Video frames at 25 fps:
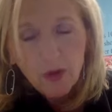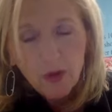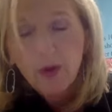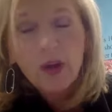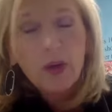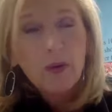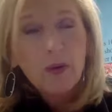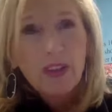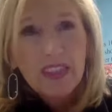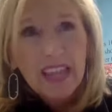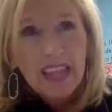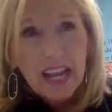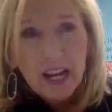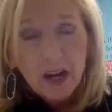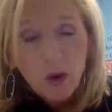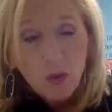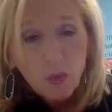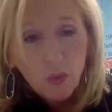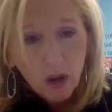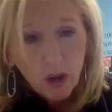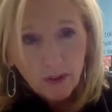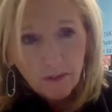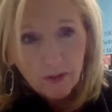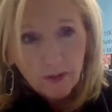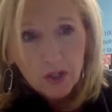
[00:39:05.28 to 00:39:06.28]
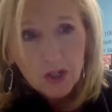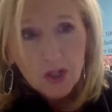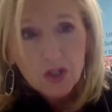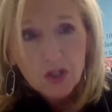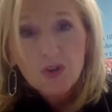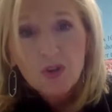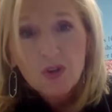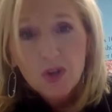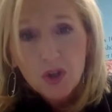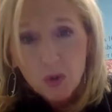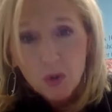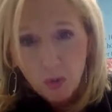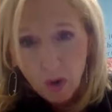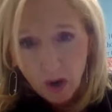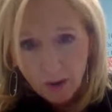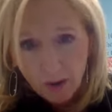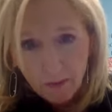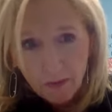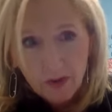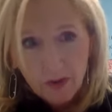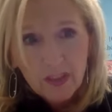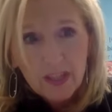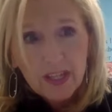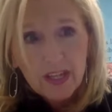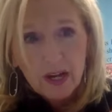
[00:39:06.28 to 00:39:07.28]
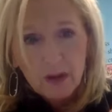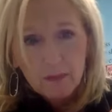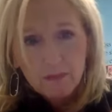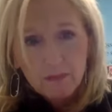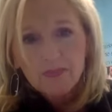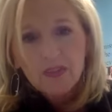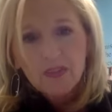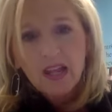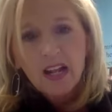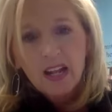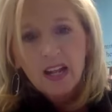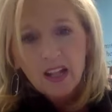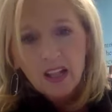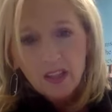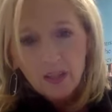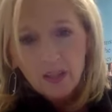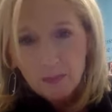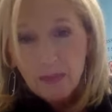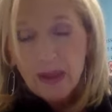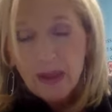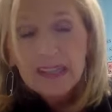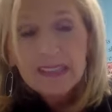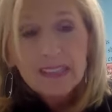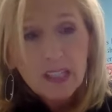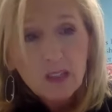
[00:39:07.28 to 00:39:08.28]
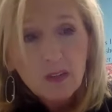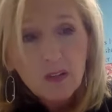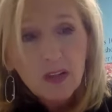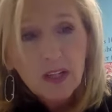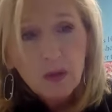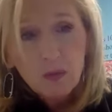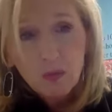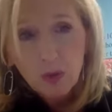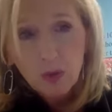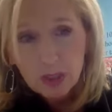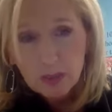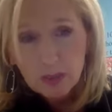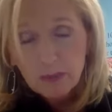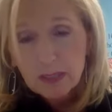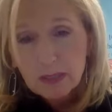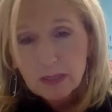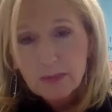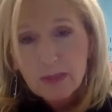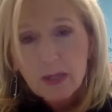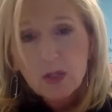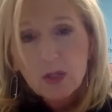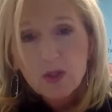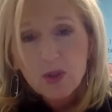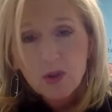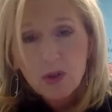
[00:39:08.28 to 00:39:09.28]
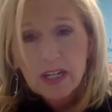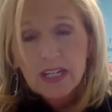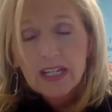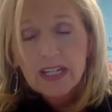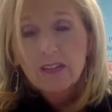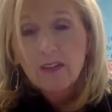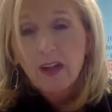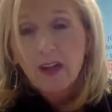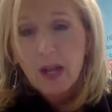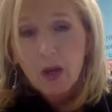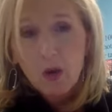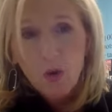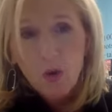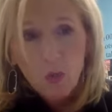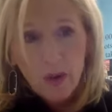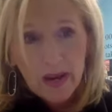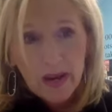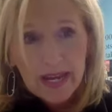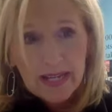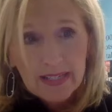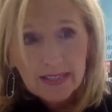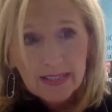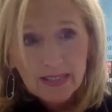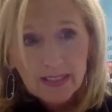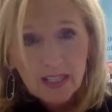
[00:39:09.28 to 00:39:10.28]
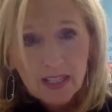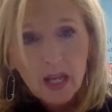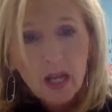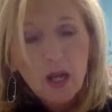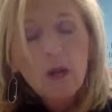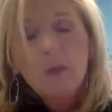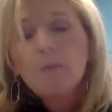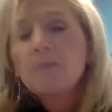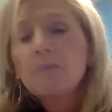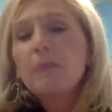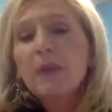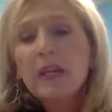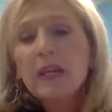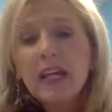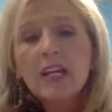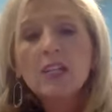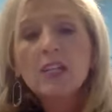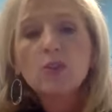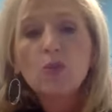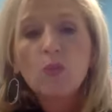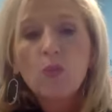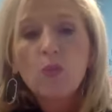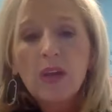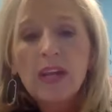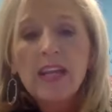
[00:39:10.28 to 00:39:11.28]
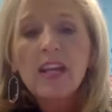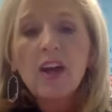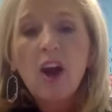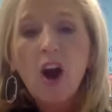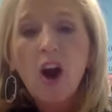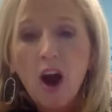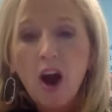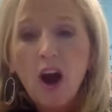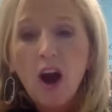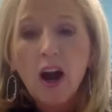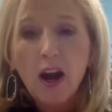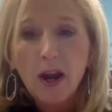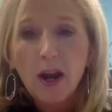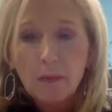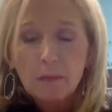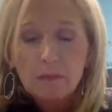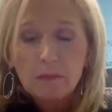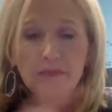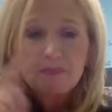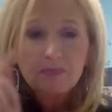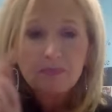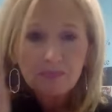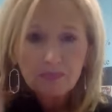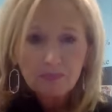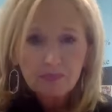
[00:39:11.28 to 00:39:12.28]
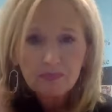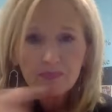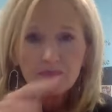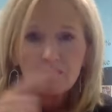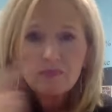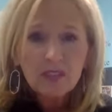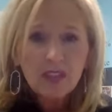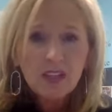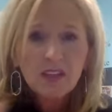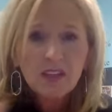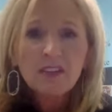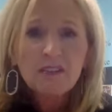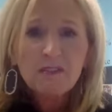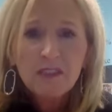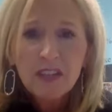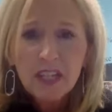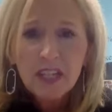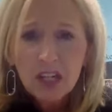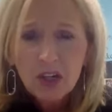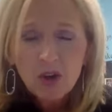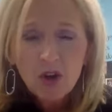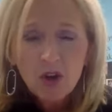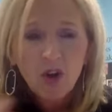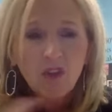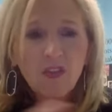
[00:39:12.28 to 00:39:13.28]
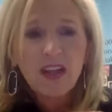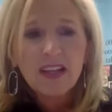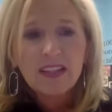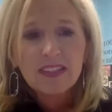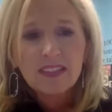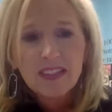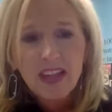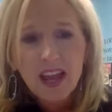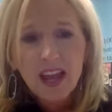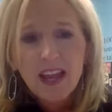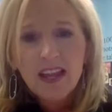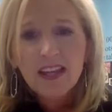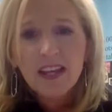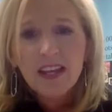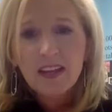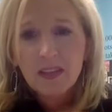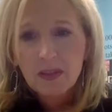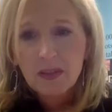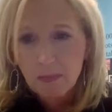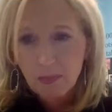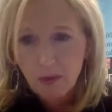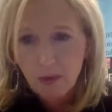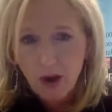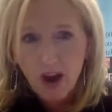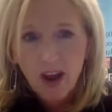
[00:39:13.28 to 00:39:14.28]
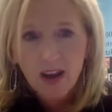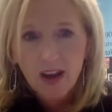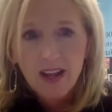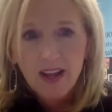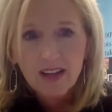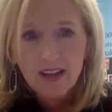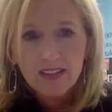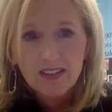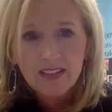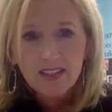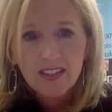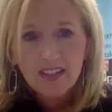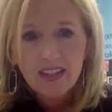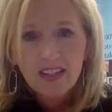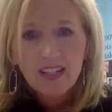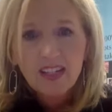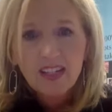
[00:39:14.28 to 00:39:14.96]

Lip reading: but they don't work for you, you work for them. Basically, we're supposed to be treated like queens because we are the vehicle that's taking the product